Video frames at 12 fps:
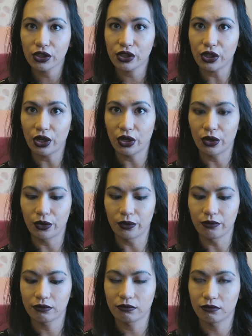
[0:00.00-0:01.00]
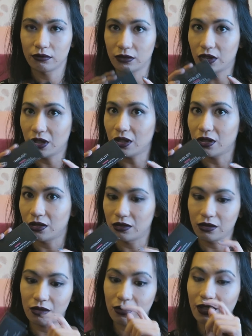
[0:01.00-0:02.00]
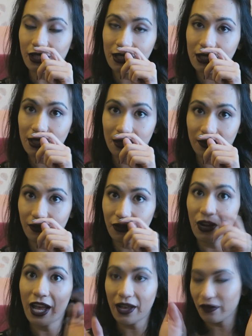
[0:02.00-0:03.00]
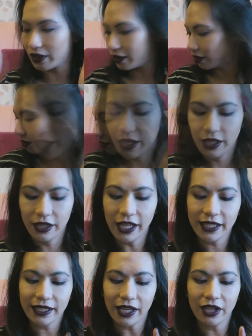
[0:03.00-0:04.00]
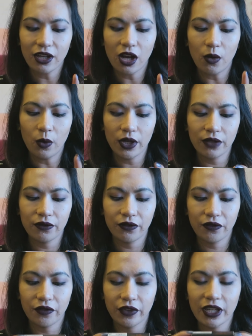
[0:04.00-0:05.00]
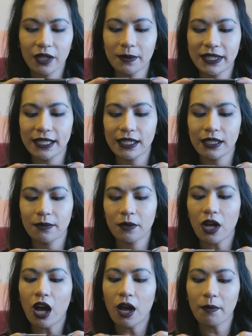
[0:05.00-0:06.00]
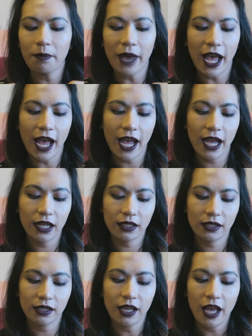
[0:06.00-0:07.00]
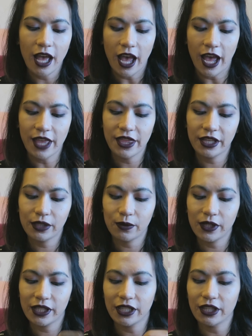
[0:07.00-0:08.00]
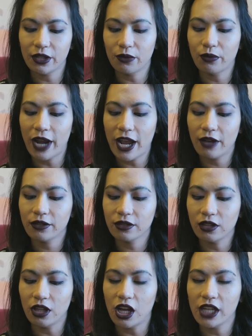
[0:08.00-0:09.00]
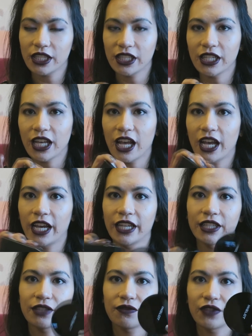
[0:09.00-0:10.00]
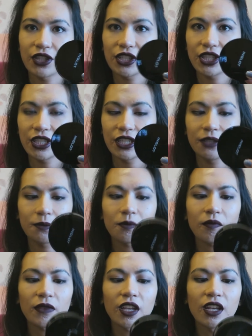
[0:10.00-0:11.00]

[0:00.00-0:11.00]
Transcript: So girl, go get some if you haven't. Next I got one of the Freedom System compacts, and this one's in the round glossy kind of version.